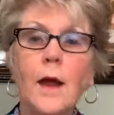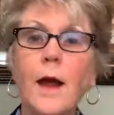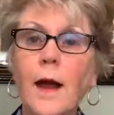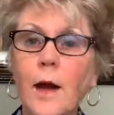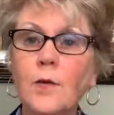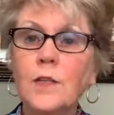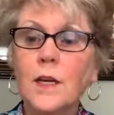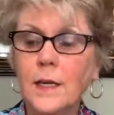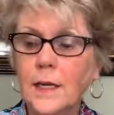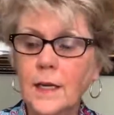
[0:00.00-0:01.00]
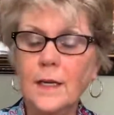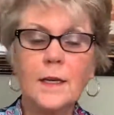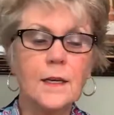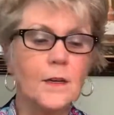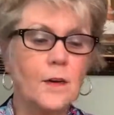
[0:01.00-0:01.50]
a house
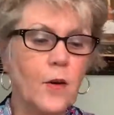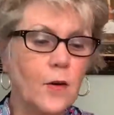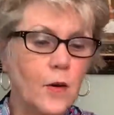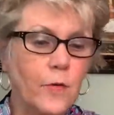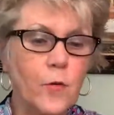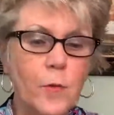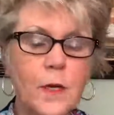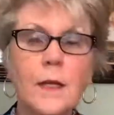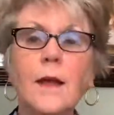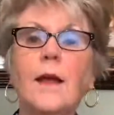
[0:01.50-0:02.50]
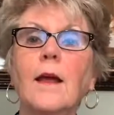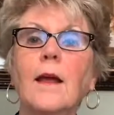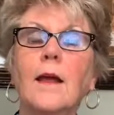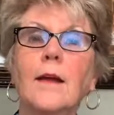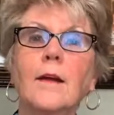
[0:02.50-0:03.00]
cleaning in our government
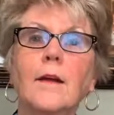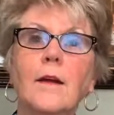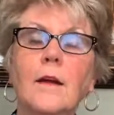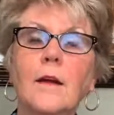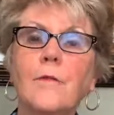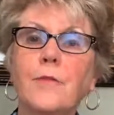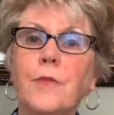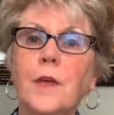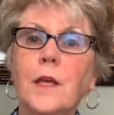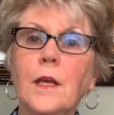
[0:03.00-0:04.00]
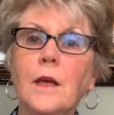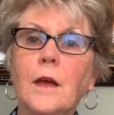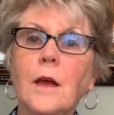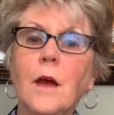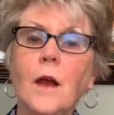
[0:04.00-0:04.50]
and the
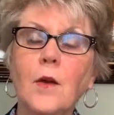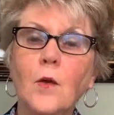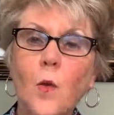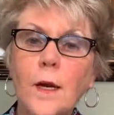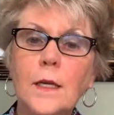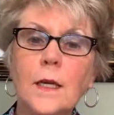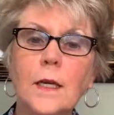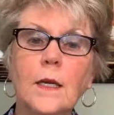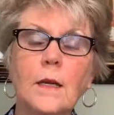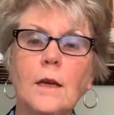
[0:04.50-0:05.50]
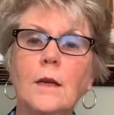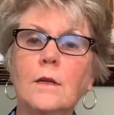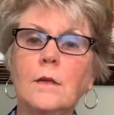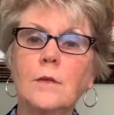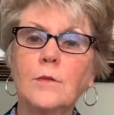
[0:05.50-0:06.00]
anointing
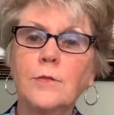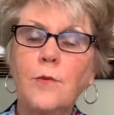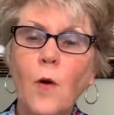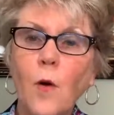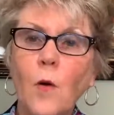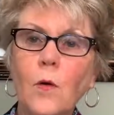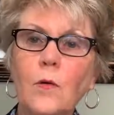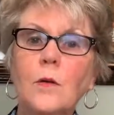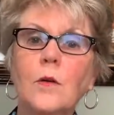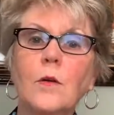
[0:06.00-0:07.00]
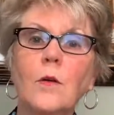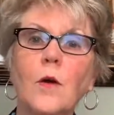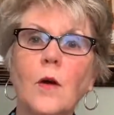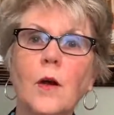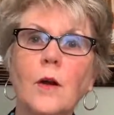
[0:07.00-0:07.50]
to fall
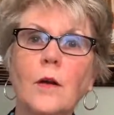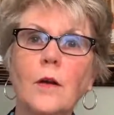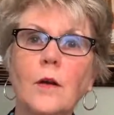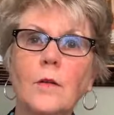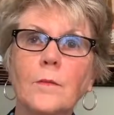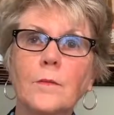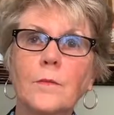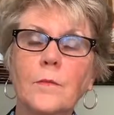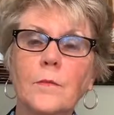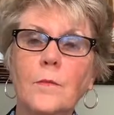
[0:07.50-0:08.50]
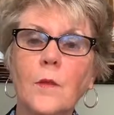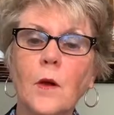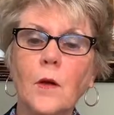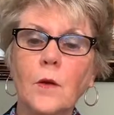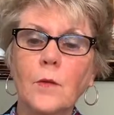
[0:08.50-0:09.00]
on
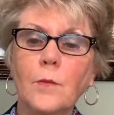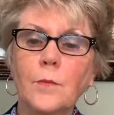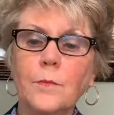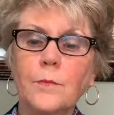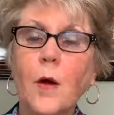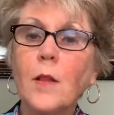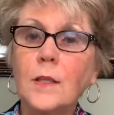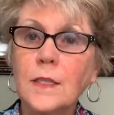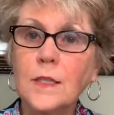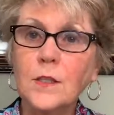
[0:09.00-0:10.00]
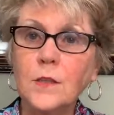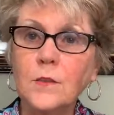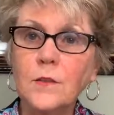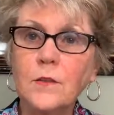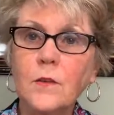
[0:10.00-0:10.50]
our
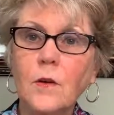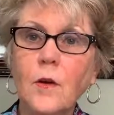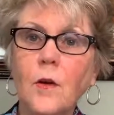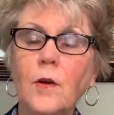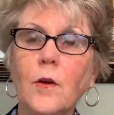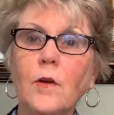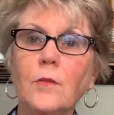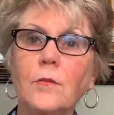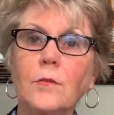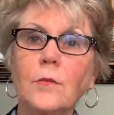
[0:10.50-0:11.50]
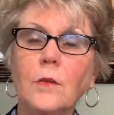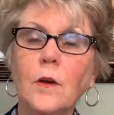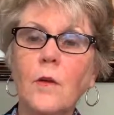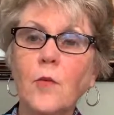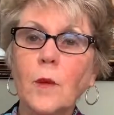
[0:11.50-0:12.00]
politicians, on our
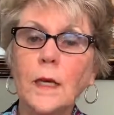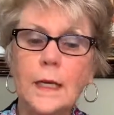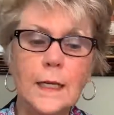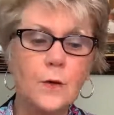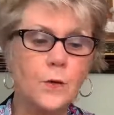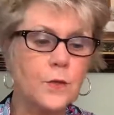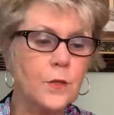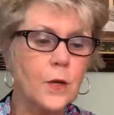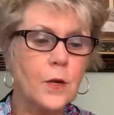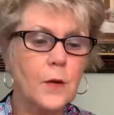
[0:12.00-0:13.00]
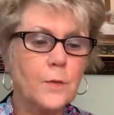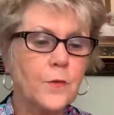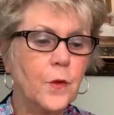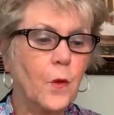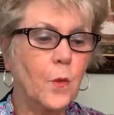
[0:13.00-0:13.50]
government leaders,
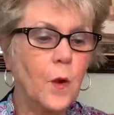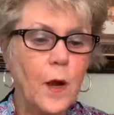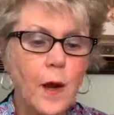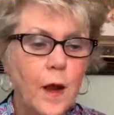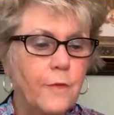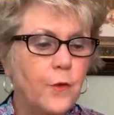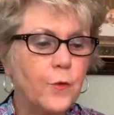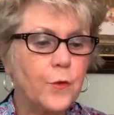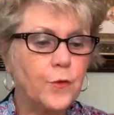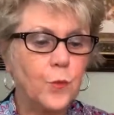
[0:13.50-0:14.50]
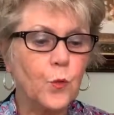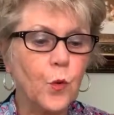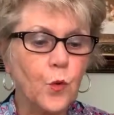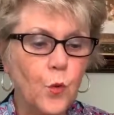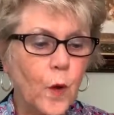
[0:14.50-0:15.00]
so I feel there's a
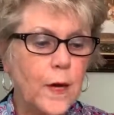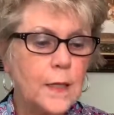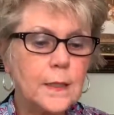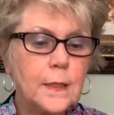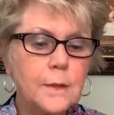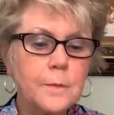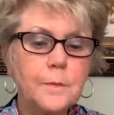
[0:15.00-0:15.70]
real grace